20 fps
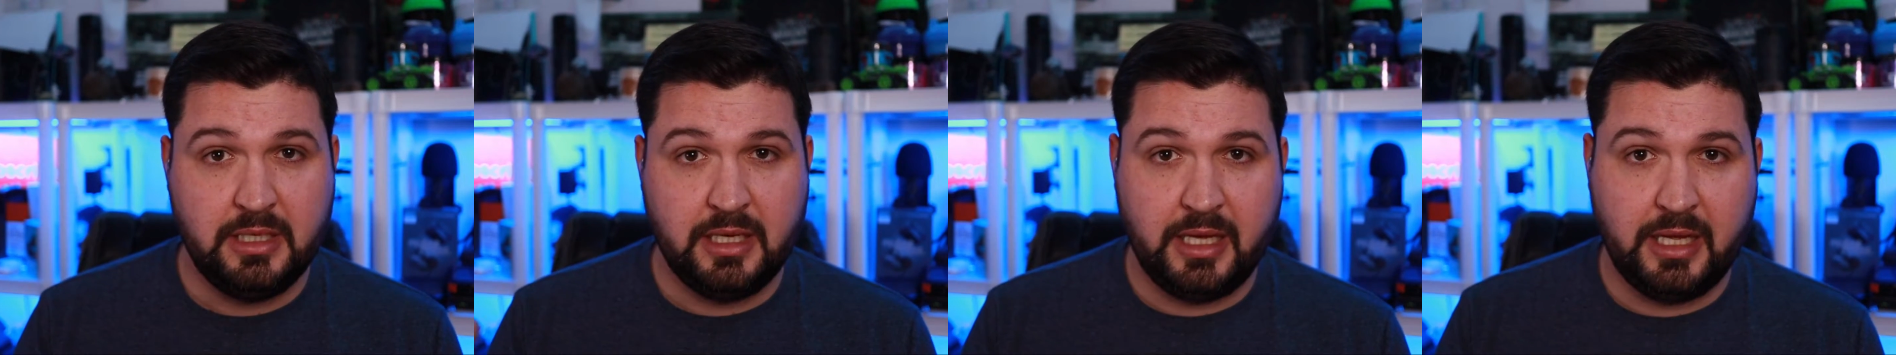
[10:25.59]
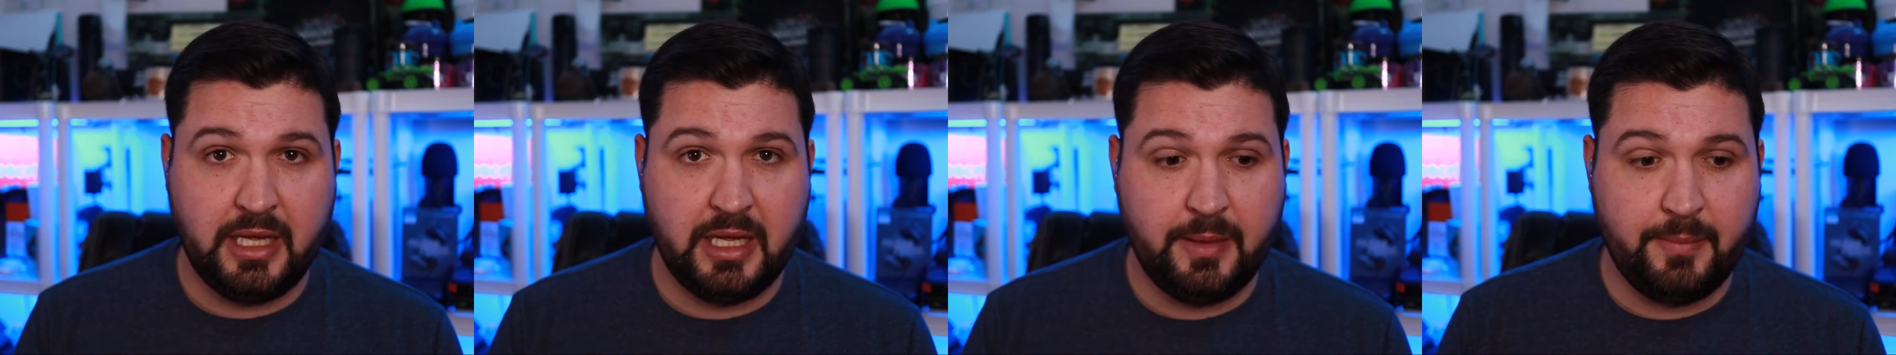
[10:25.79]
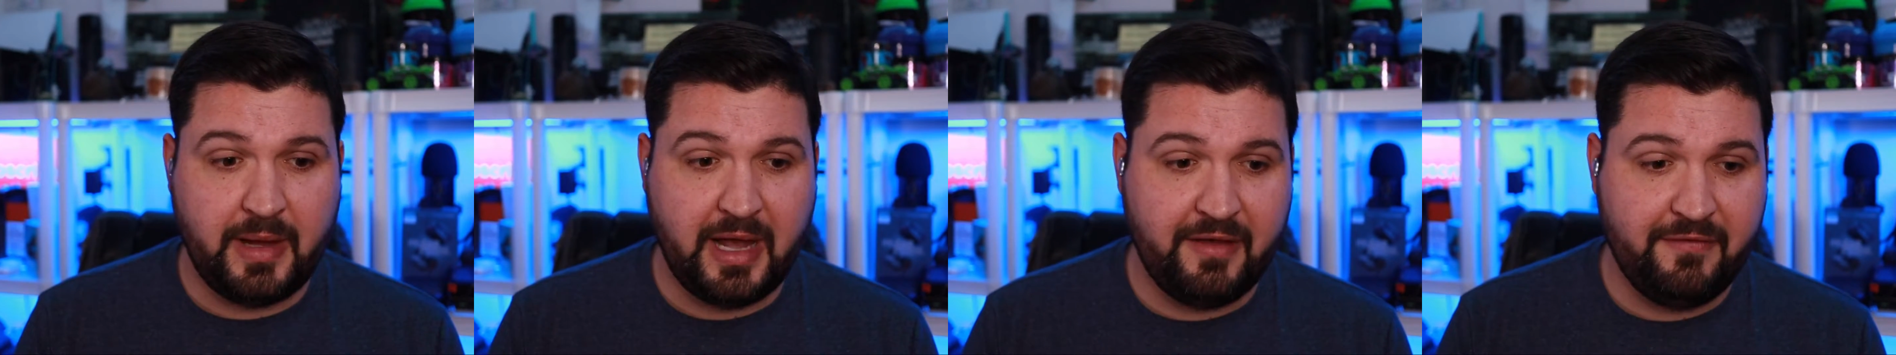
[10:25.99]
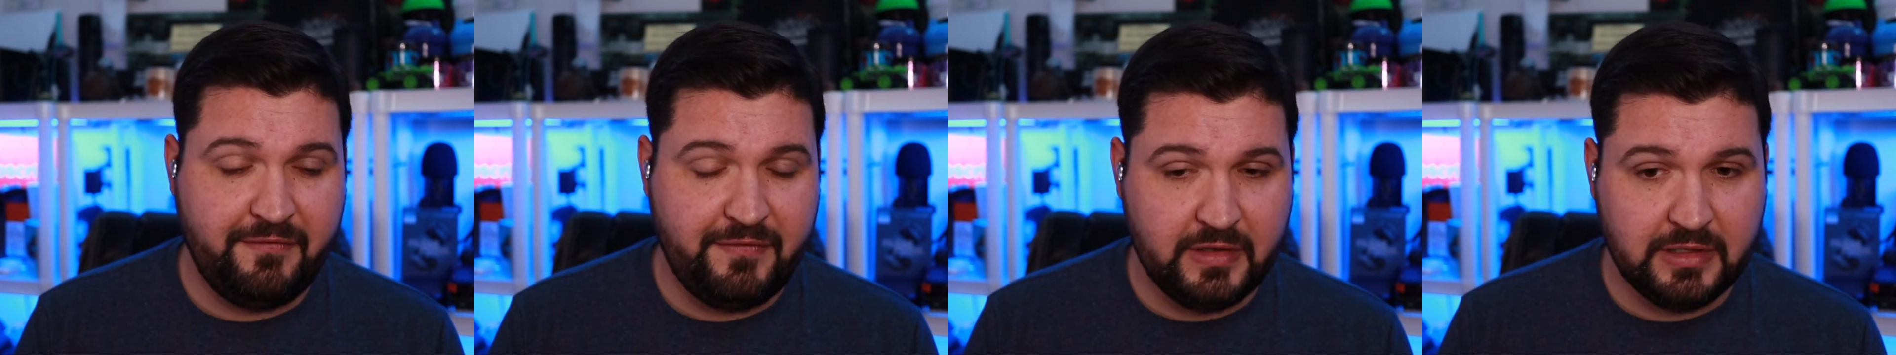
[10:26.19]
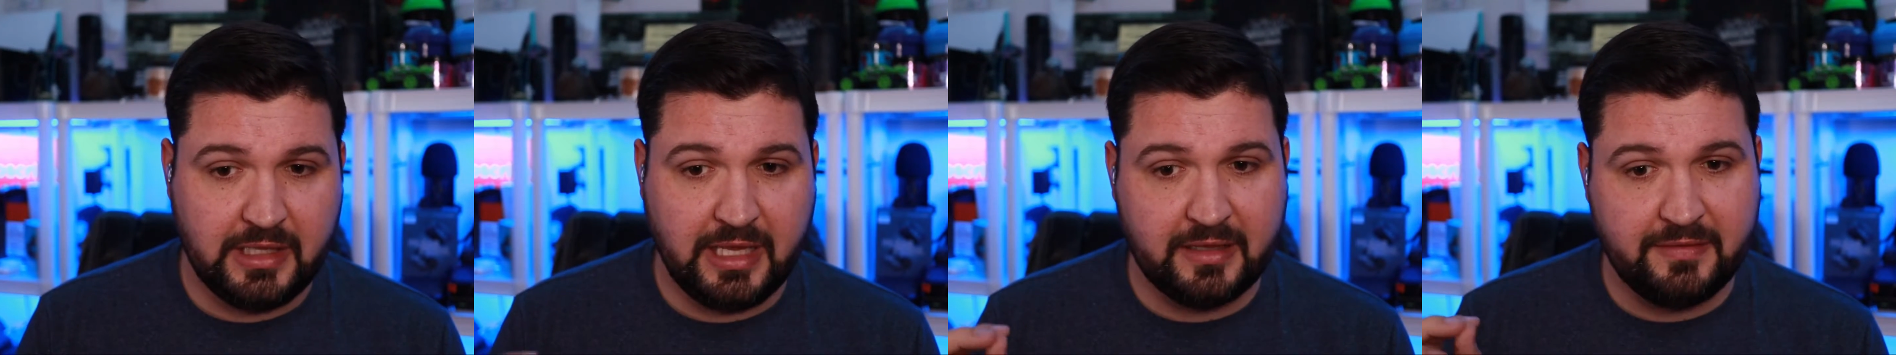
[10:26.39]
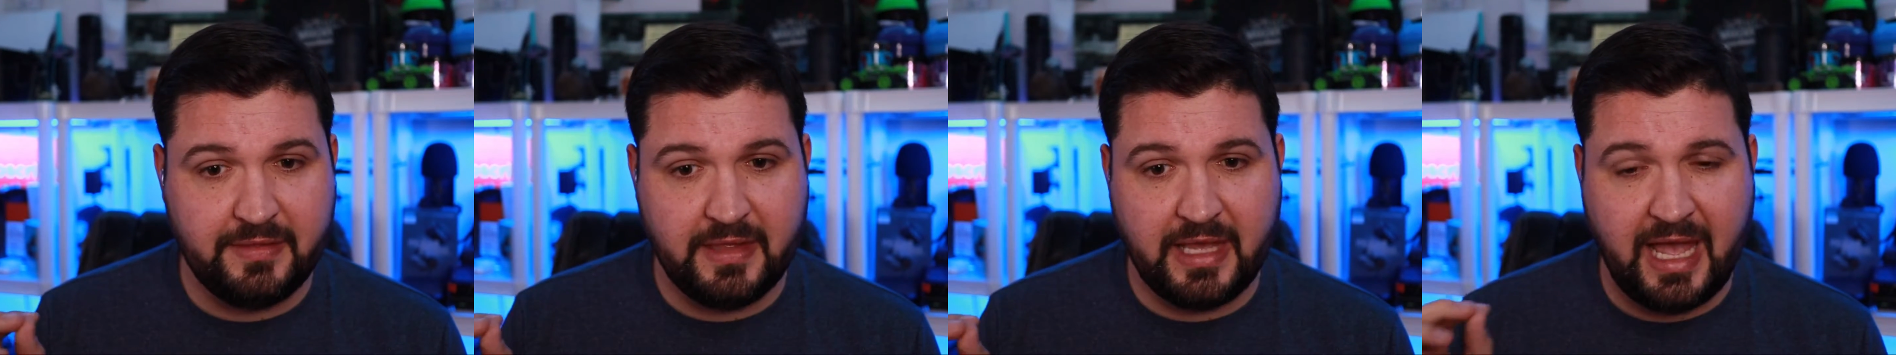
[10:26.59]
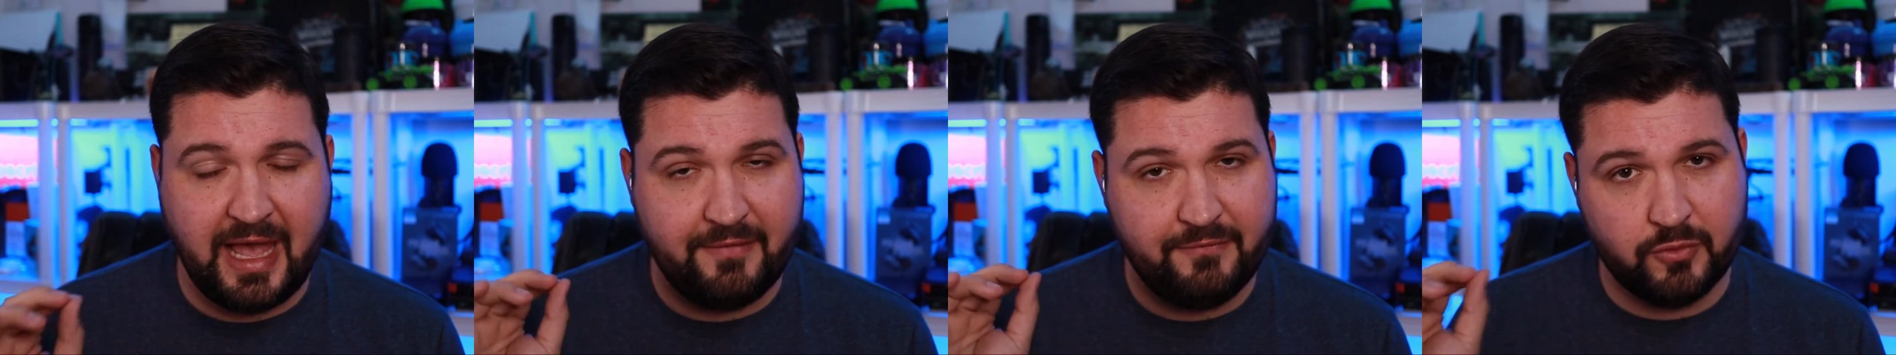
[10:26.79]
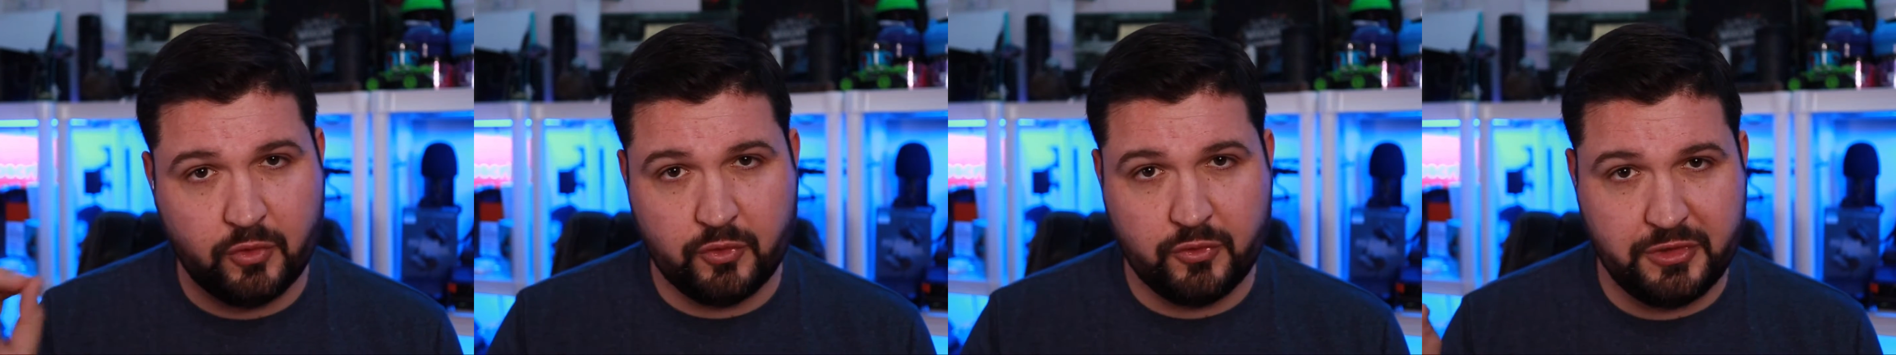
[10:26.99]
I feel like they
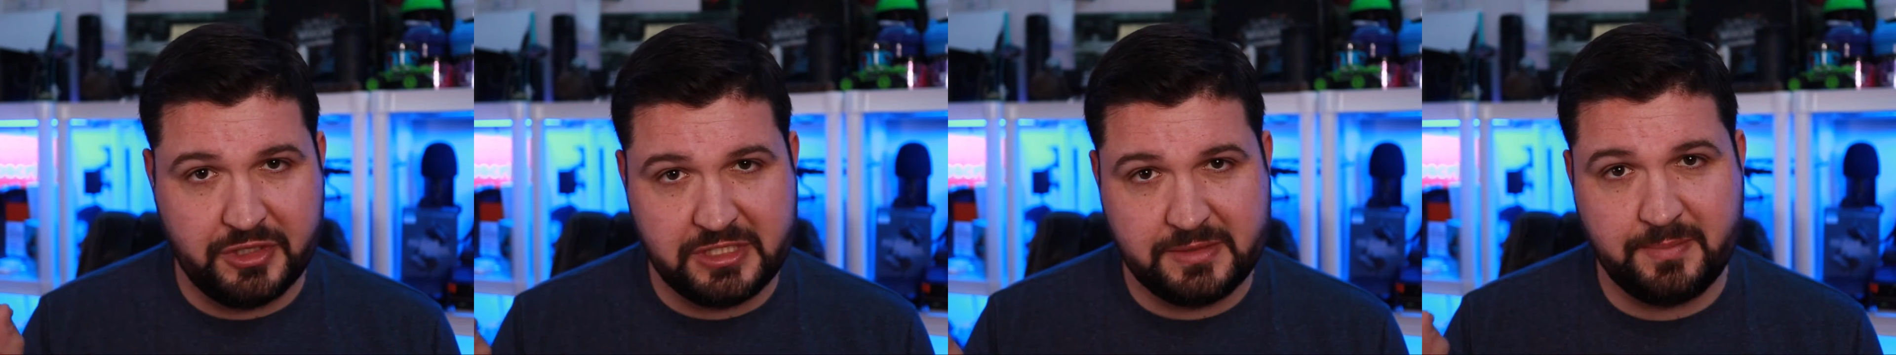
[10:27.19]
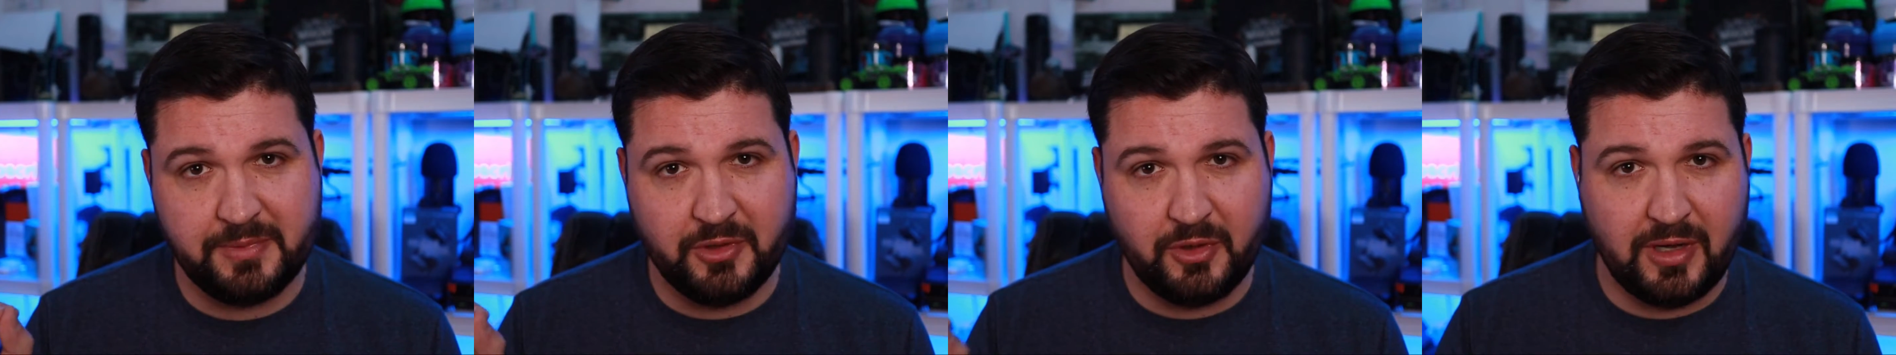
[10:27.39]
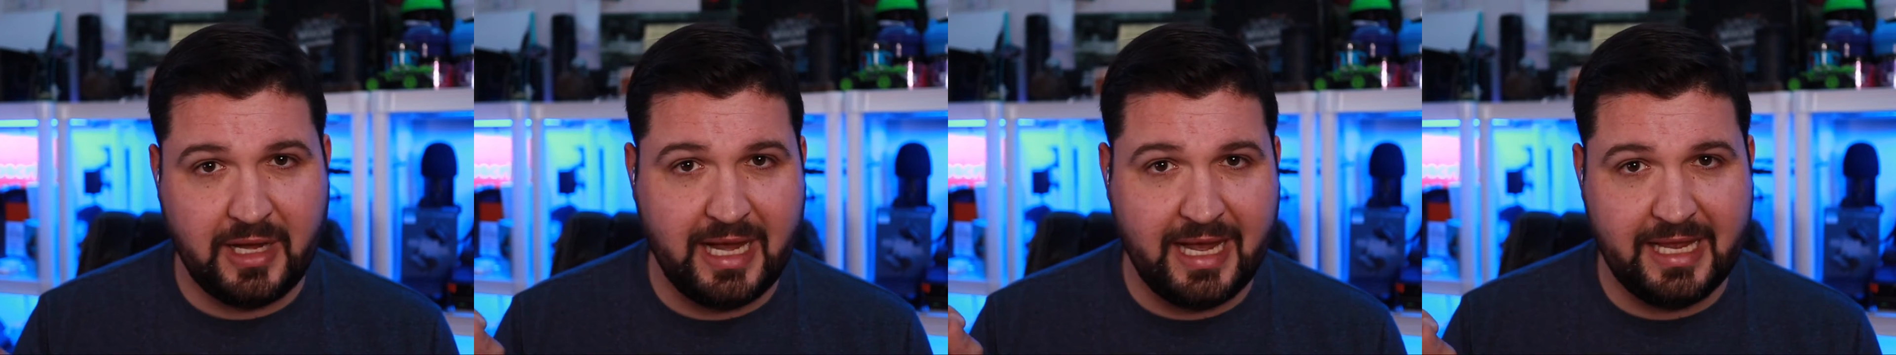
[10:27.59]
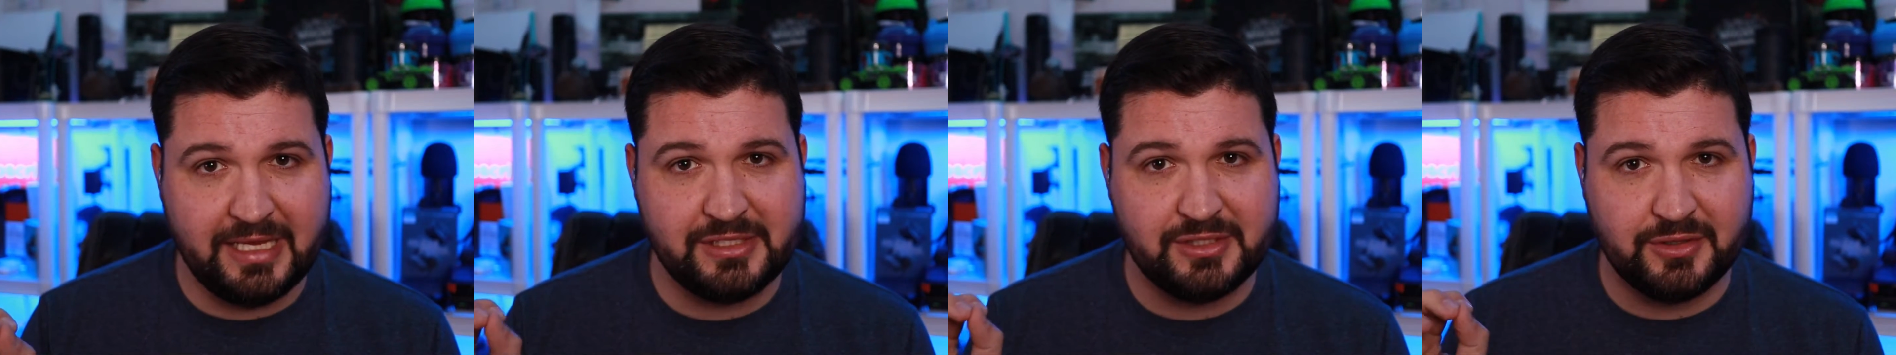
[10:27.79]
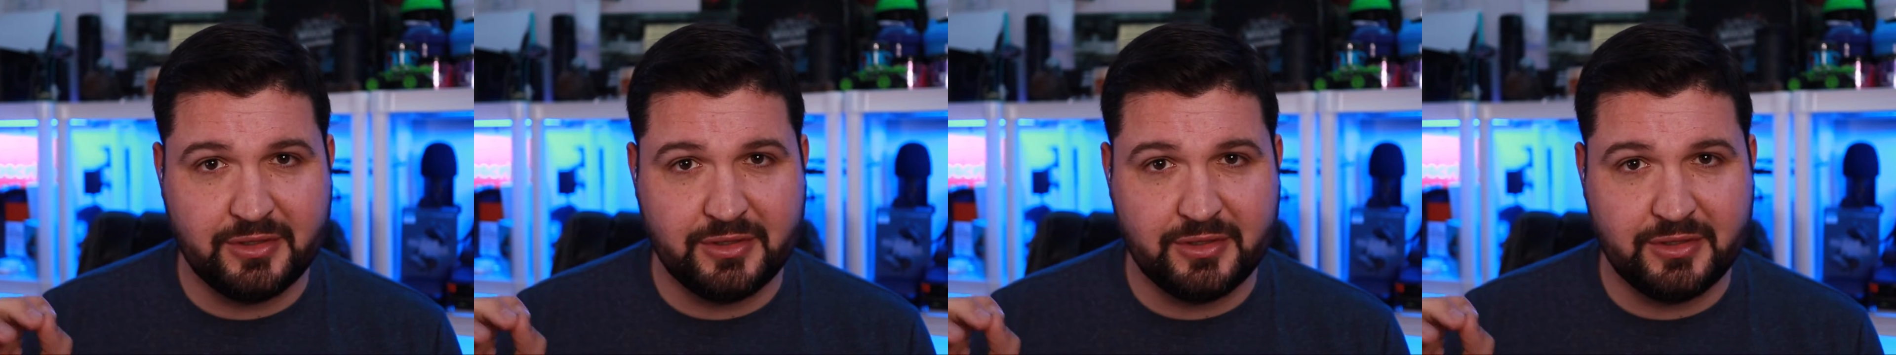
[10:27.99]
have crisp little highs.